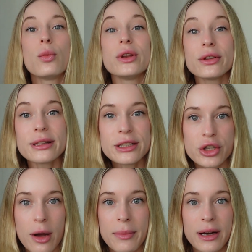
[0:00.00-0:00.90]
When you look at the
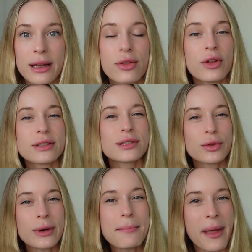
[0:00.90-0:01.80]
job market, there's
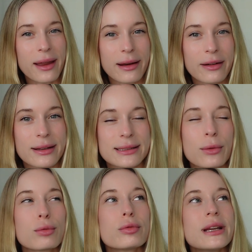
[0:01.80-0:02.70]
three main areas that
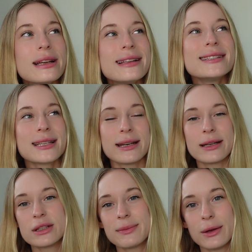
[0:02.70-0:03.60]
really stand
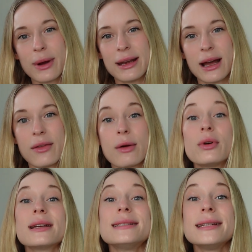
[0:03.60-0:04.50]
out to me right now that will
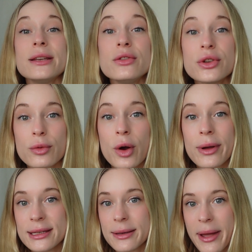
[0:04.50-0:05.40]
continue to grow
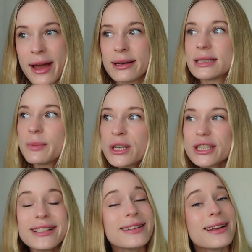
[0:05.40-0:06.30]
in demand,
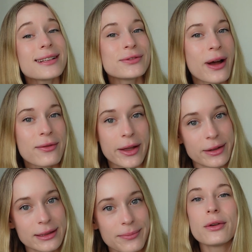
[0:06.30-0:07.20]
especially in the next 5
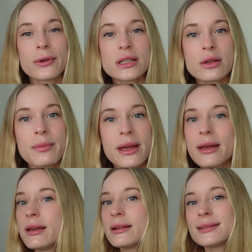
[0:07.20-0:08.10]
years. The first one
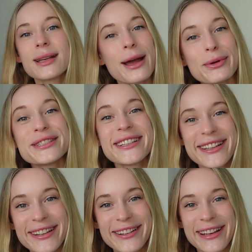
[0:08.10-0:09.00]
being
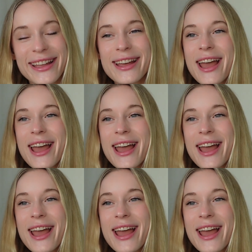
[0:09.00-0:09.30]
cybersecurity.